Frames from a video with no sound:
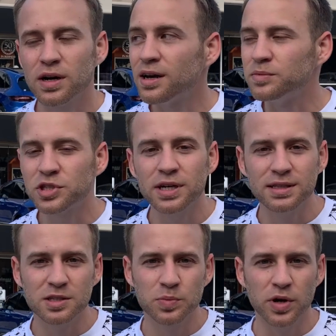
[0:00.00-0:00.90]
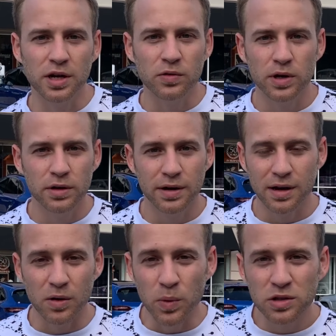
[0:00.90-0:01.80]
I'm sure at this point you're wondering,
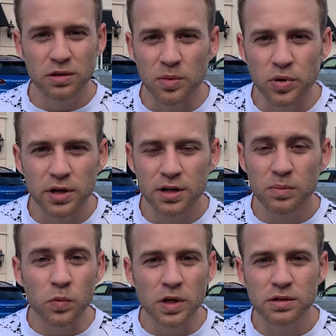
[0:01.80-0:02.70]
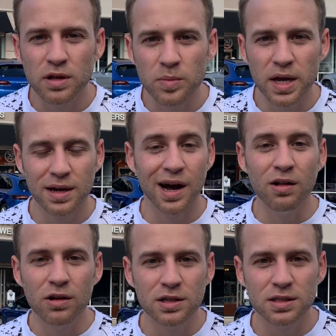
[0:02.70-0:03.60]
what do they put in them? What do they make?
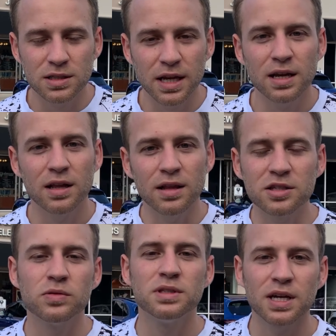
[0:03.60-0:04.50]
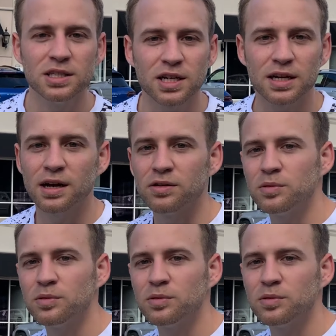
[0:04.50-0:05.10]
How long does it take? Let's go inside and check it out.